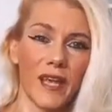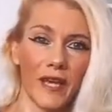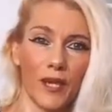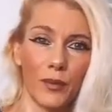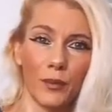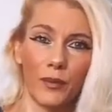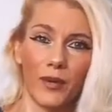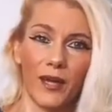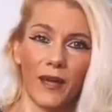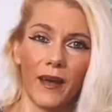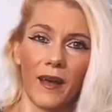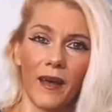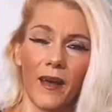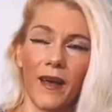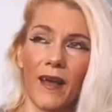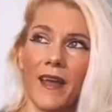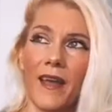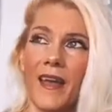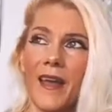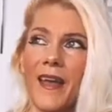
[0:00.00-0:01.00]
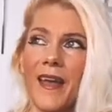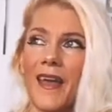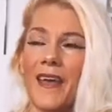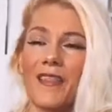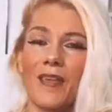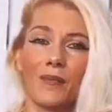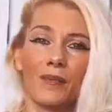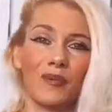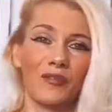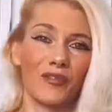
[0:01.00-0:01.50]
diarrhea.
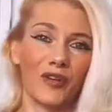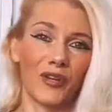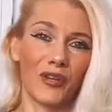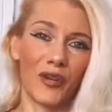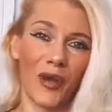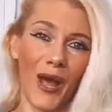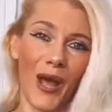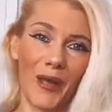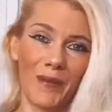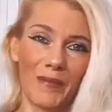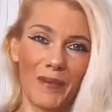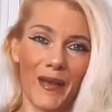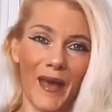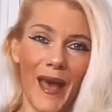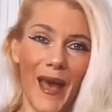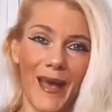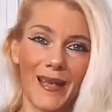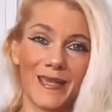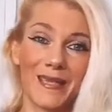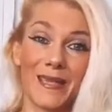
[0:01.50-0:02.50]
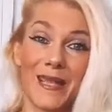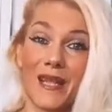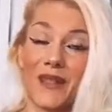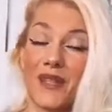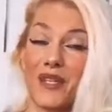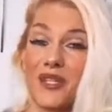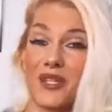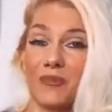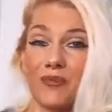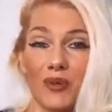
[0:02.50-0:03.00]
Then we've got your IBS, then
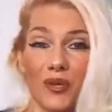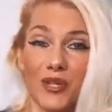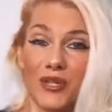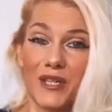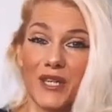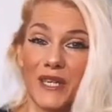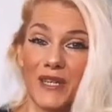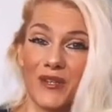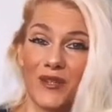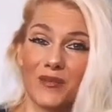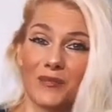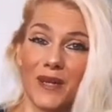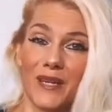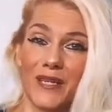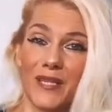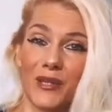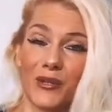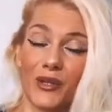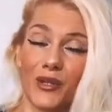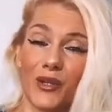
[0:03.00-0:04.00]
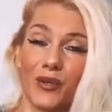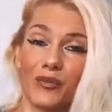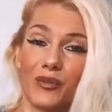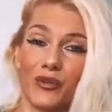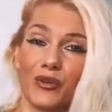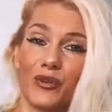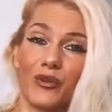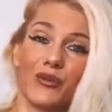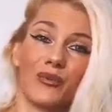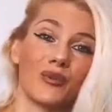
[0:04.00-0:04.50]
the small intestinal bacterial
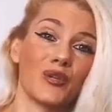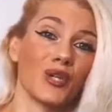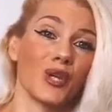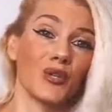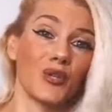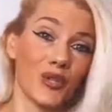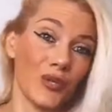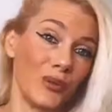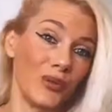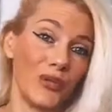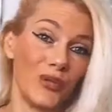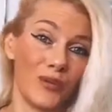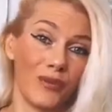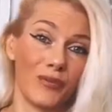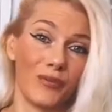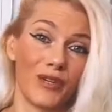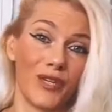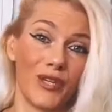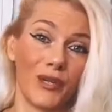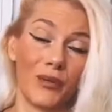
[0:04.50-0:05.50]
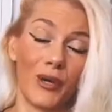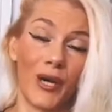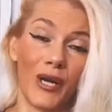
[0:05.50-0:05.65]
overgrowth, which I'll do another video